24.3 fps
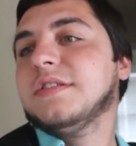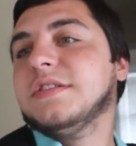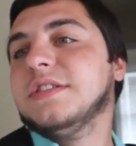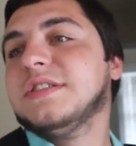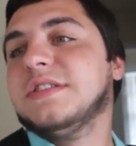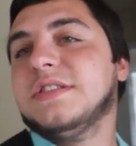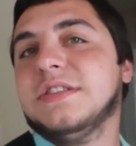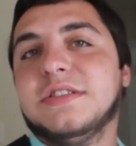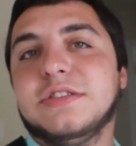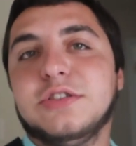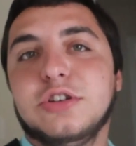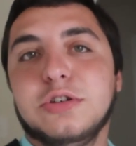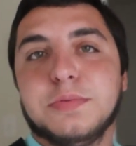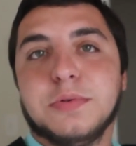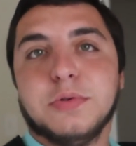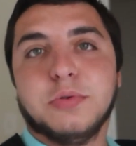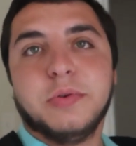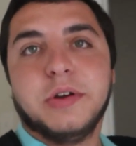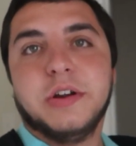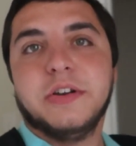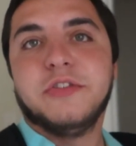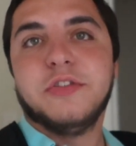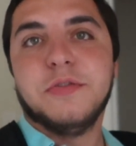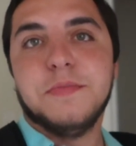This is
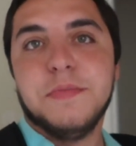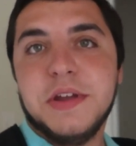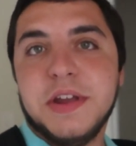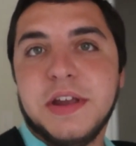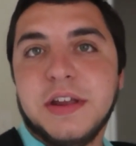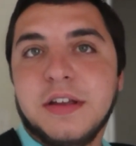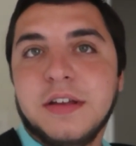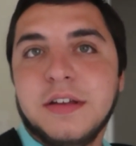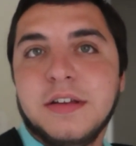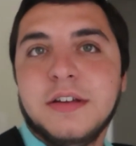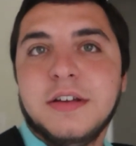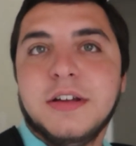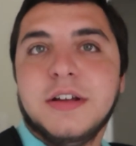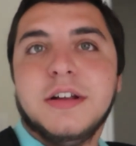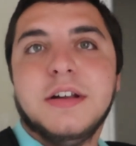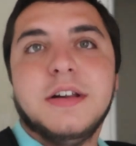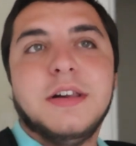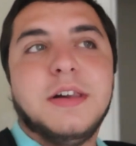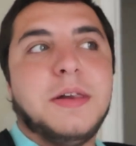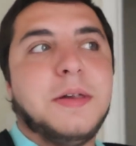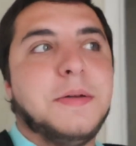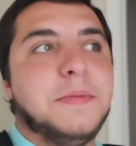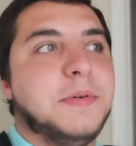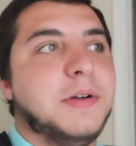super weird for me,
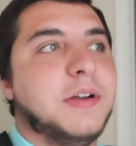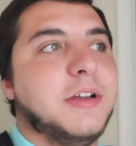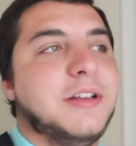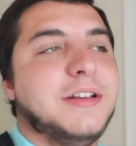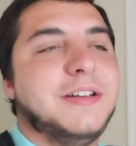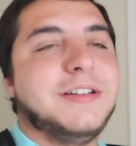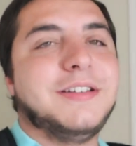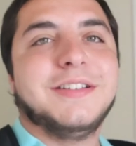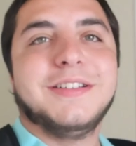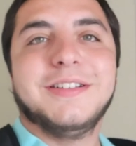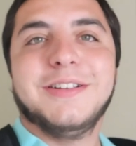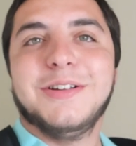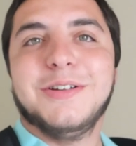but